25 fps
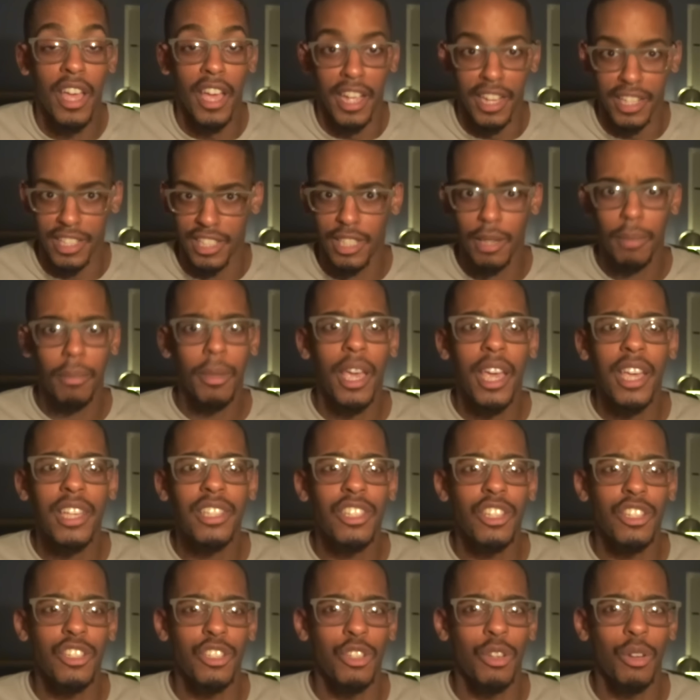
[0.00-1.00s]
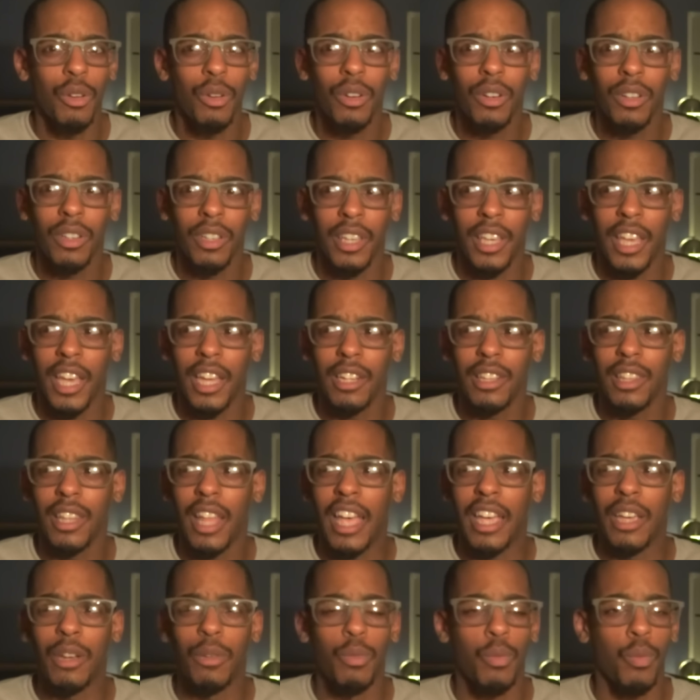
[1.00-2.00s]
In some cases, you'll get
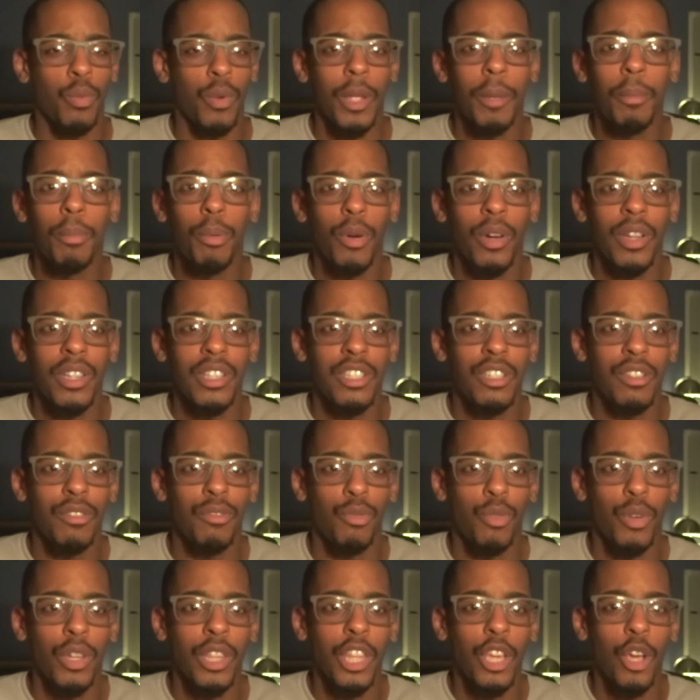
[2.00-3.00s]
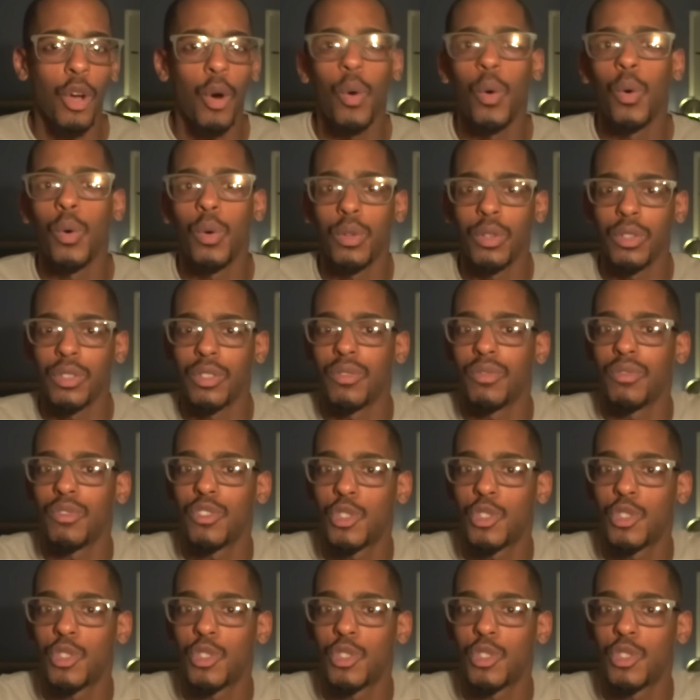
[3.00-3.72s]
like reprints of really old